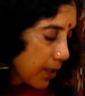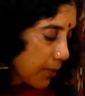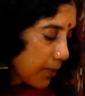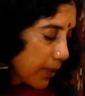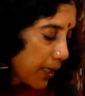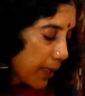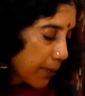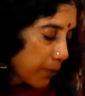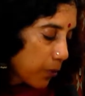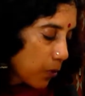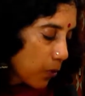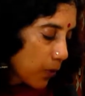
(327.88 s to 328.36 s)
But
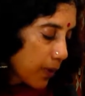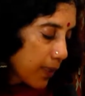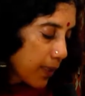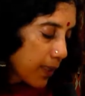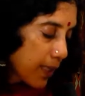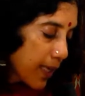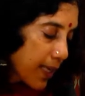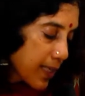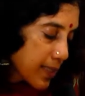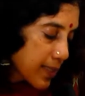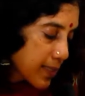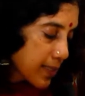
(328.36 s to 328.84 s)
I'm growing
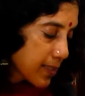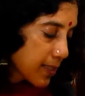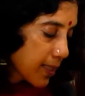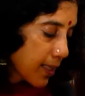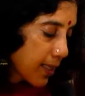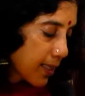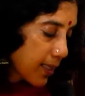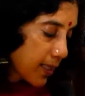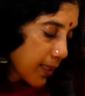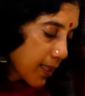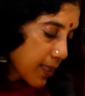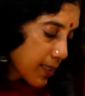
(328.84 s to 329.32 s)
less
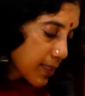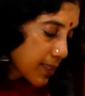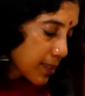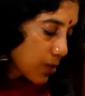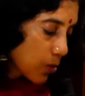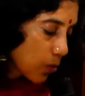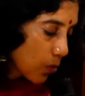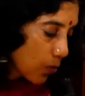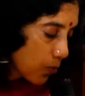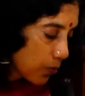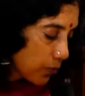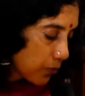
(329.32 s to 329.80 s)
and less
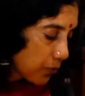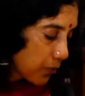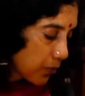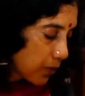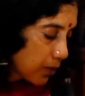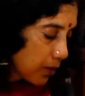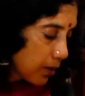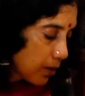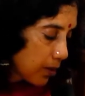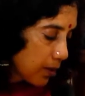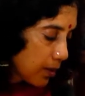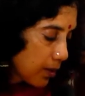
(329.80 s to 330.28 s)

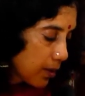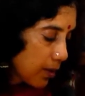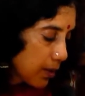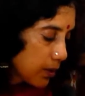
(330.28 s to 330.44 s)
hopeful.